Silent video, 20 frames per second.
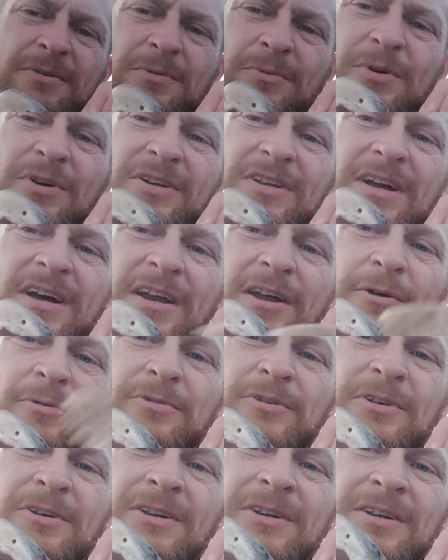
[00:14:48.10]
Worked that
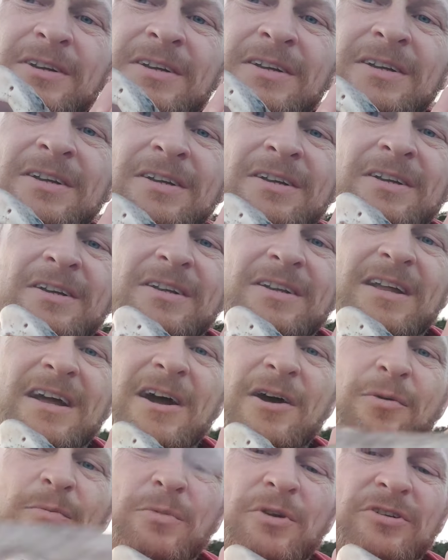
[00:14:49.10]
out. The
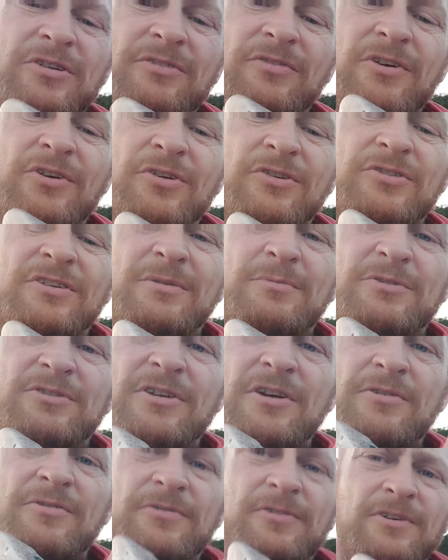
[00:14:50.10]
hound must have unhooked
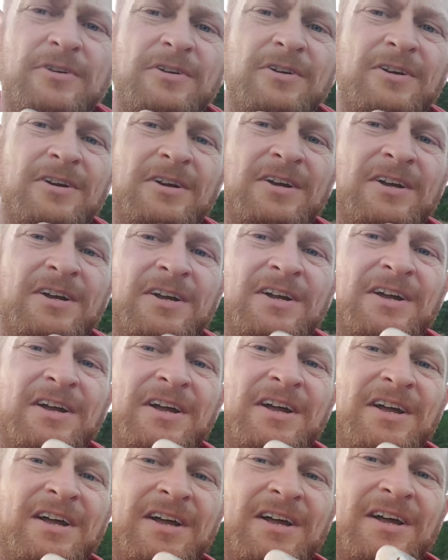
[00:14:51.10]
himself.
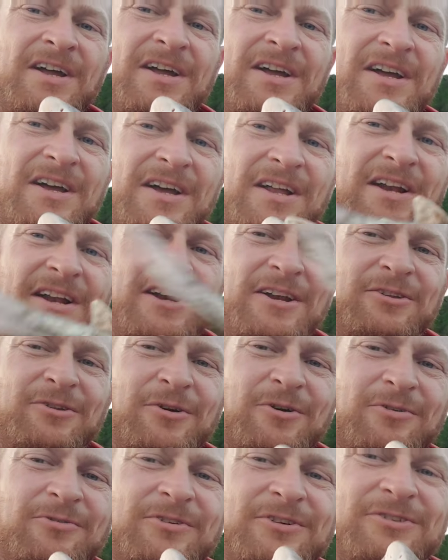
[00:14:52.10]
And then the
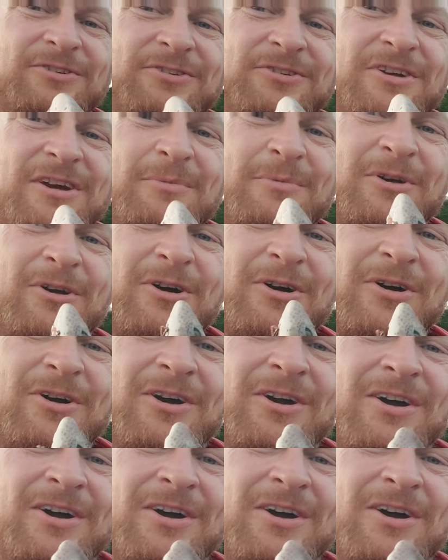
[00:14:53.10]
dogfish has come along